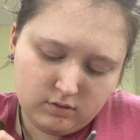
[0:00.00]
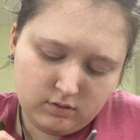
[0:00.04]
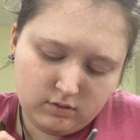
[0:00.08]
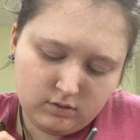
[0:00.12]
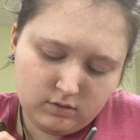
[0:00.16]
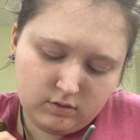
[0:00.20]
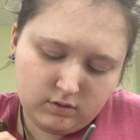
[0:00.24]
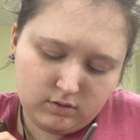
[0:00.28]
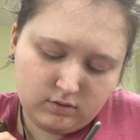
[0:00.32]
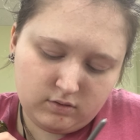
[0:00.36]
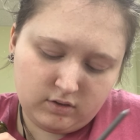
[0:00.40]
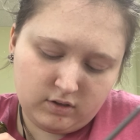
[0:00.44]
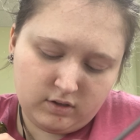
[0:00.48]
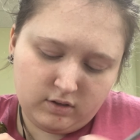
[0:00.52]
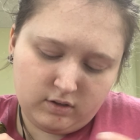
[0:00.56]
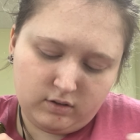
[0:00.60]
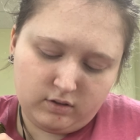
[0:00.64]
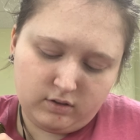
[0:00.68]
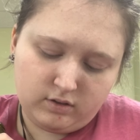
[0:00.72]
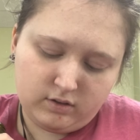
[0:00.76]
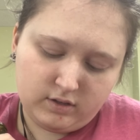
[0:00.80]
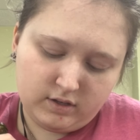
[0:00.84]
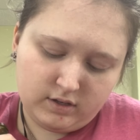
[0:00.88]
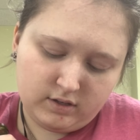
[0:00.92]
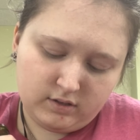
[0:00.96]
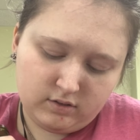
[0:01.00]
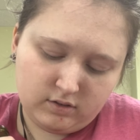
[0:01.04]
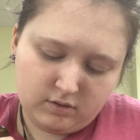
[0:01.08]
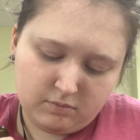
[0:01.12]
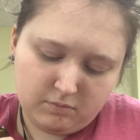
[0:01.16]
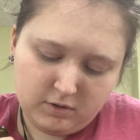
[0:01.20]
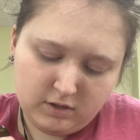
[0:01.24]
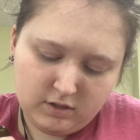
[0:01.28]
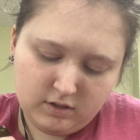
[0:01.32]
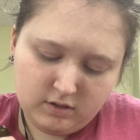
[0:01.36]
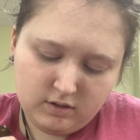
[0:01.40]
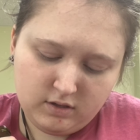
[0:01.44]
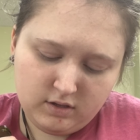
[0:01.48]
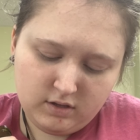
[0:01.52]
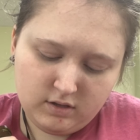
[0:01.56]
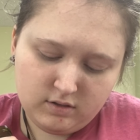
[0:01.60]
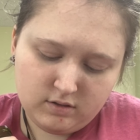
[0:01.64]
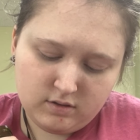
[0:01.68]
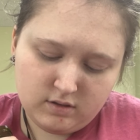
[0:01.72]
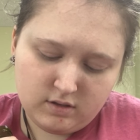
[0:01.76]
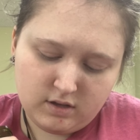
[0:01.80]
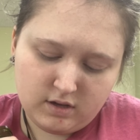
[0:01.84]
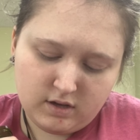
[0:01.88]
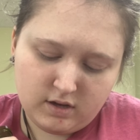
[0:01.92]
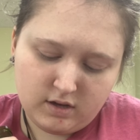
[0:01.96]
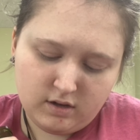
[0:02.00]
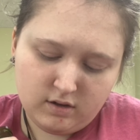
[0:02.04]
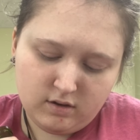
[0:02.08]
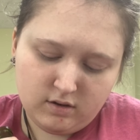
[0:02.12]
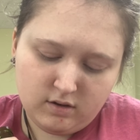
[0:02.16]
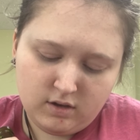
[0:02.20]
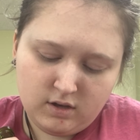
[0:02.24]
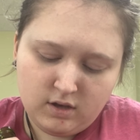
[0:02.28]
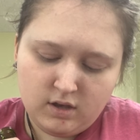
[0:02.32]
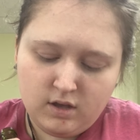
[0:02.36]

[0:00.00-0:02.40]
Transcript: So it's gonna look like something like that.